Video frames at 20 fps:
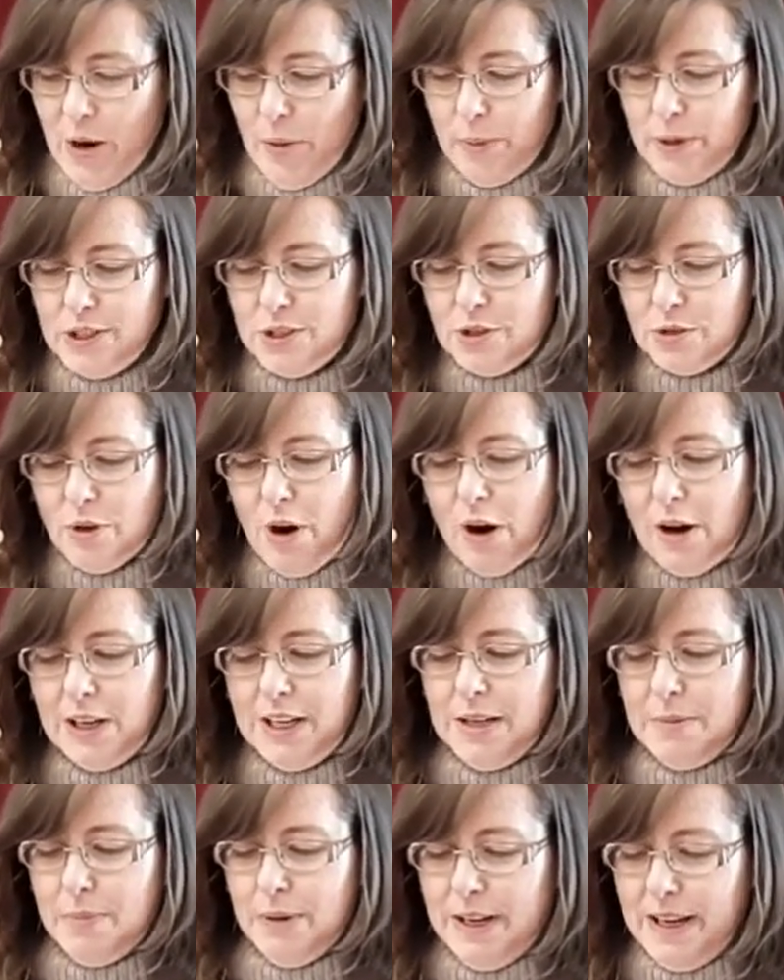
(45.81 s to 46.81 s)
We
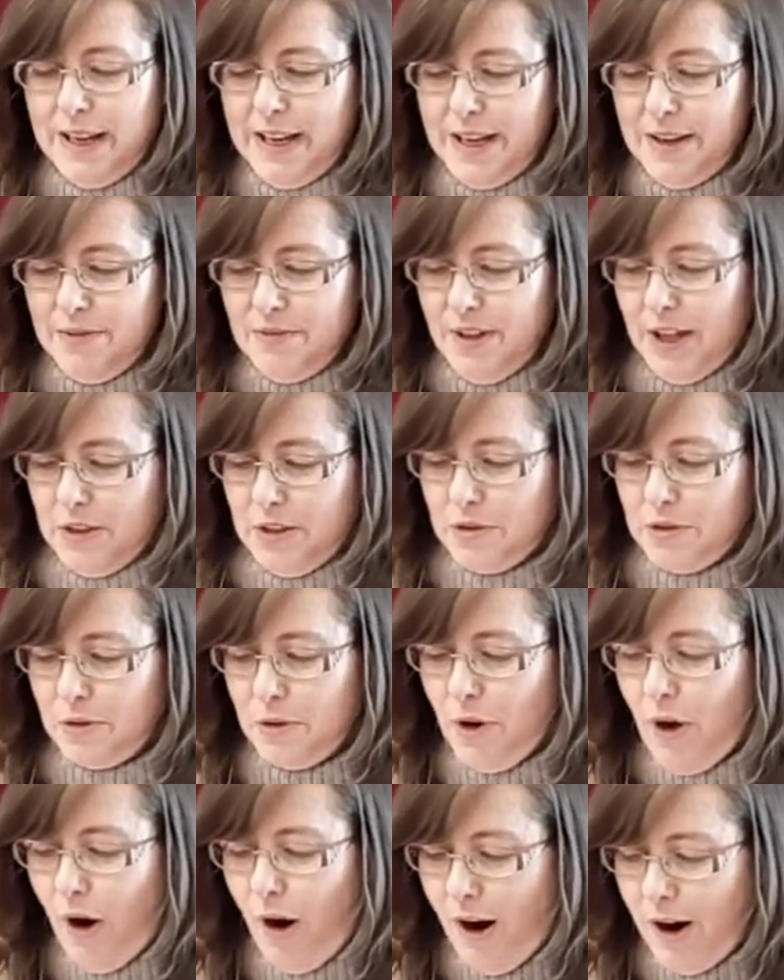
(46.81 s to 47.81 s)
strongly believe that
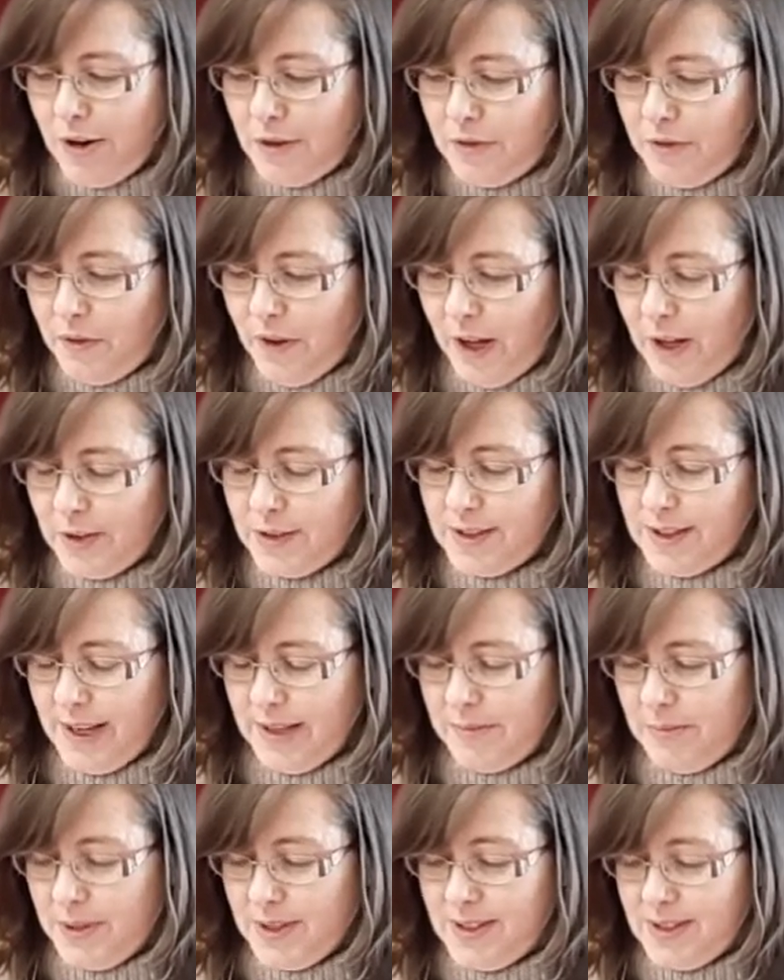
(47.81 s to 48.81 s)
through heartfelt
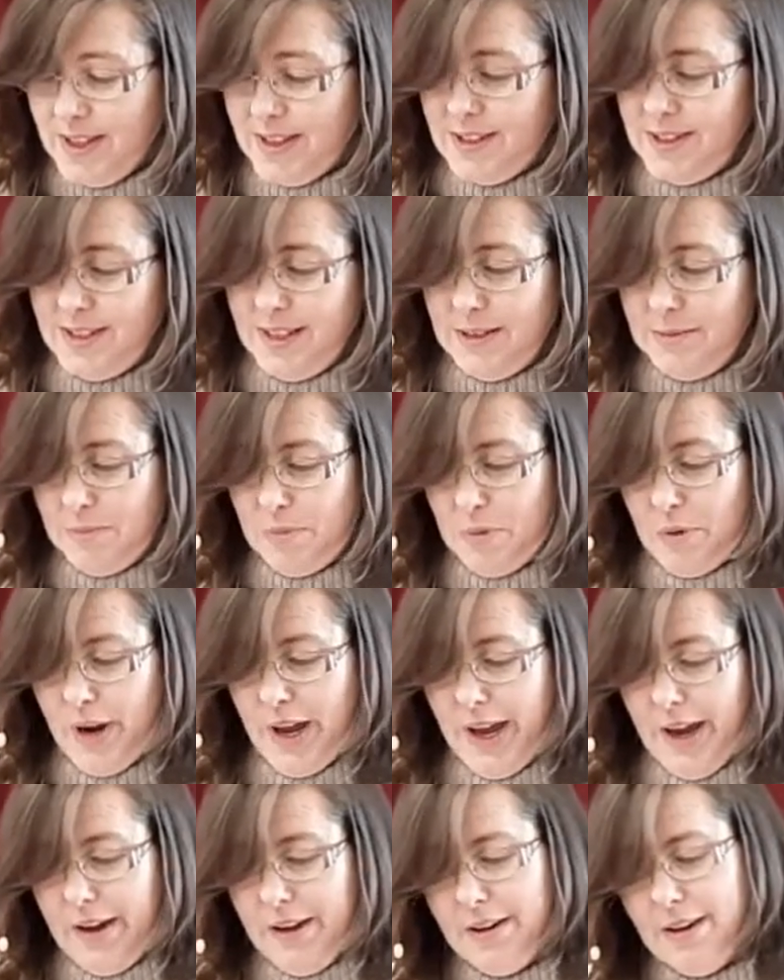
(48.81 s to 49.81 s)
and persistent
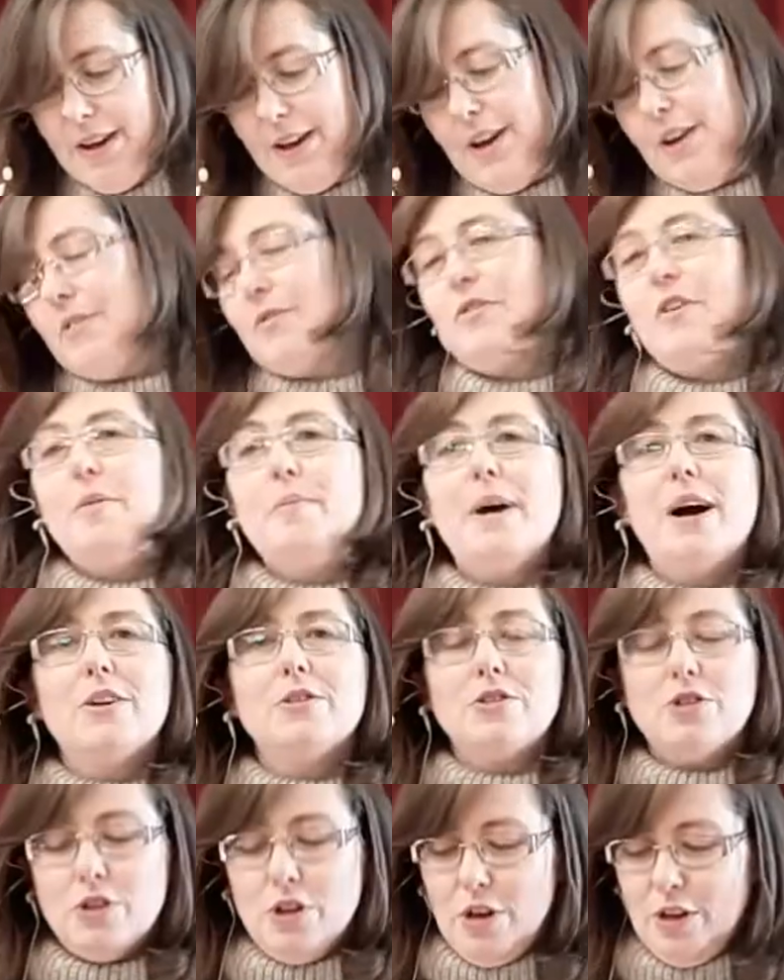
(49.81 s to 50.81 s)
prayer from
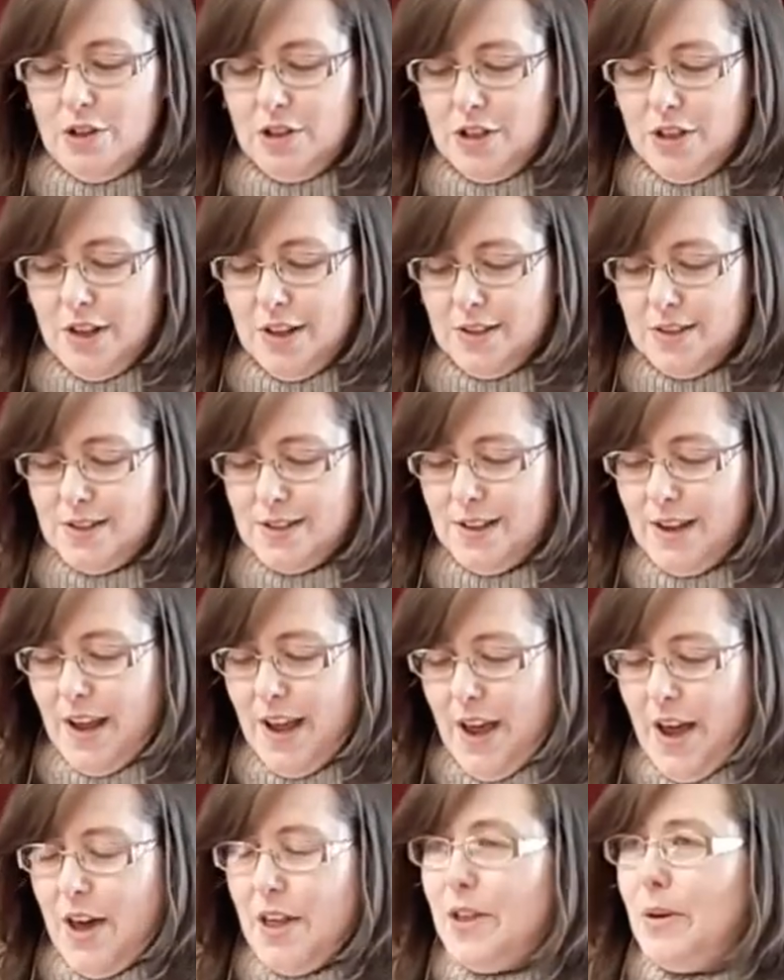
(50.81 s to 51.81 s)
our churches,
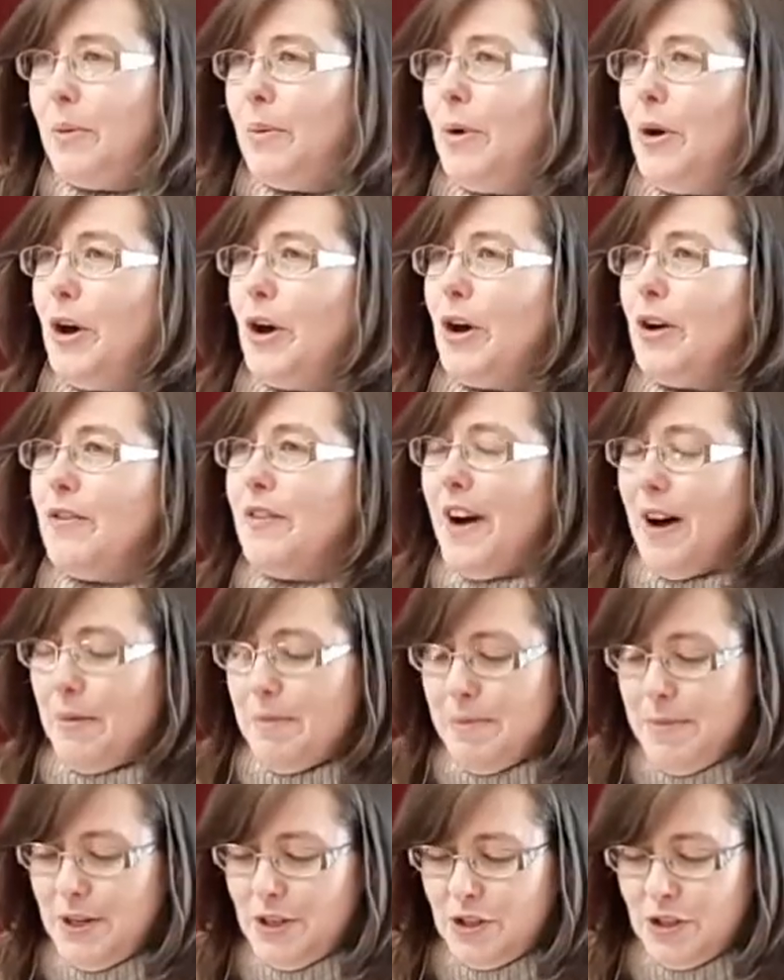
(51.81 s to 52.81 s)
the work of
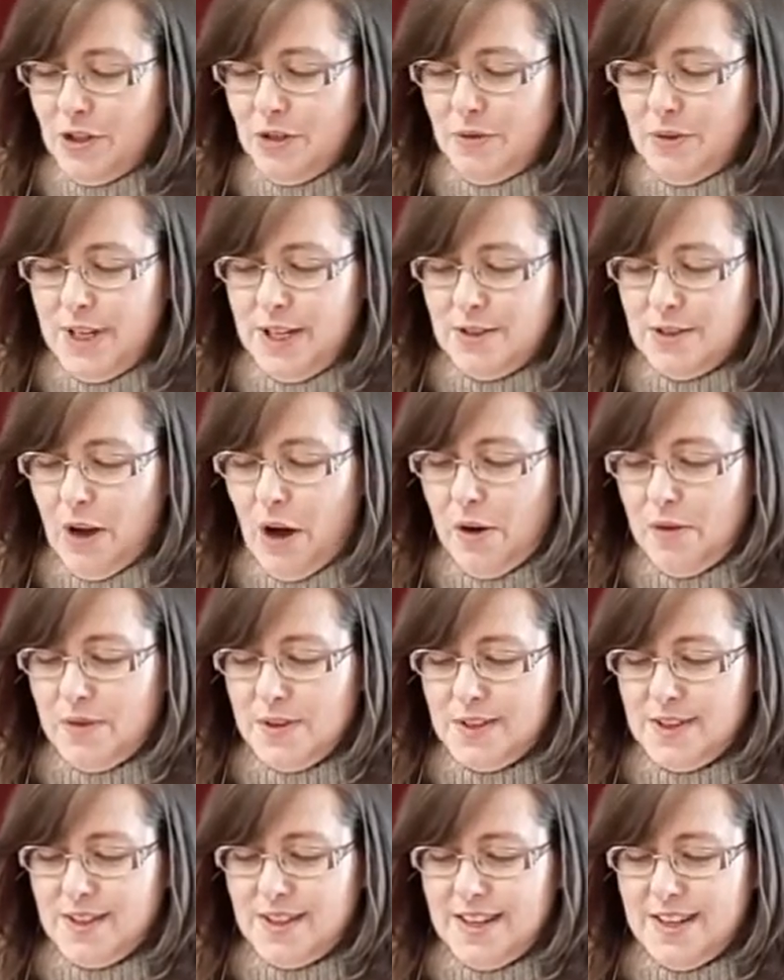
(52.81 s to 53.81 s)
our missionaries
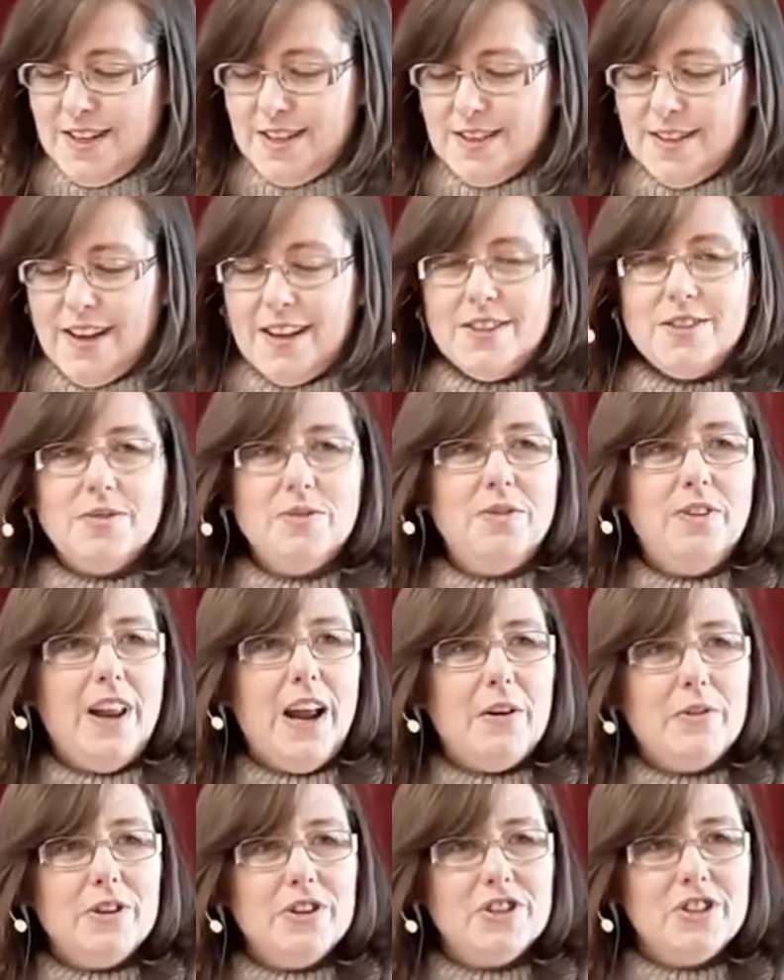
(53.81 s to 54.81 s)
overseas is
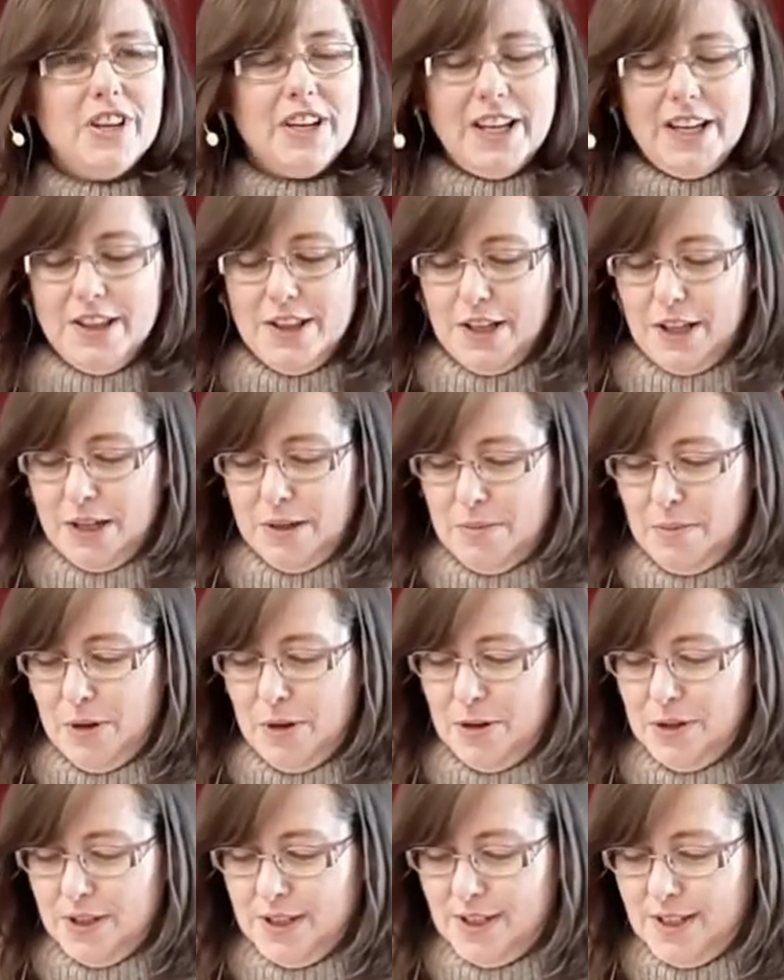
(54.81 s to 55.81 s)
flourishing in the
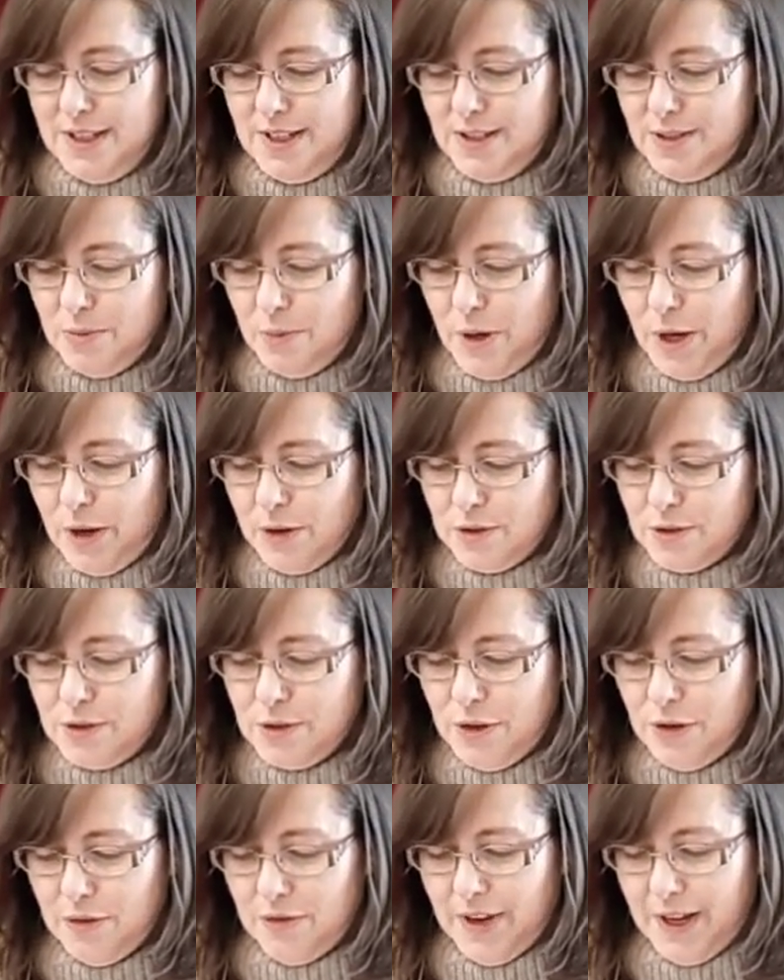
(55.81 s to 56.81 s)
communities we are
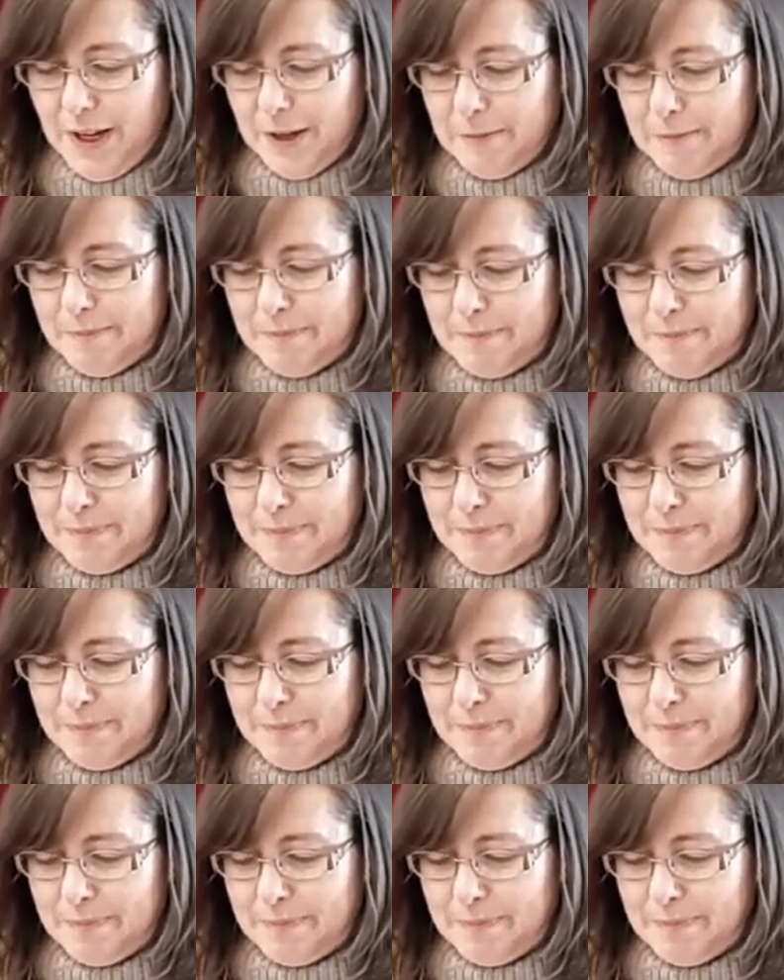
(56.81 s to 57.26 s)
serving.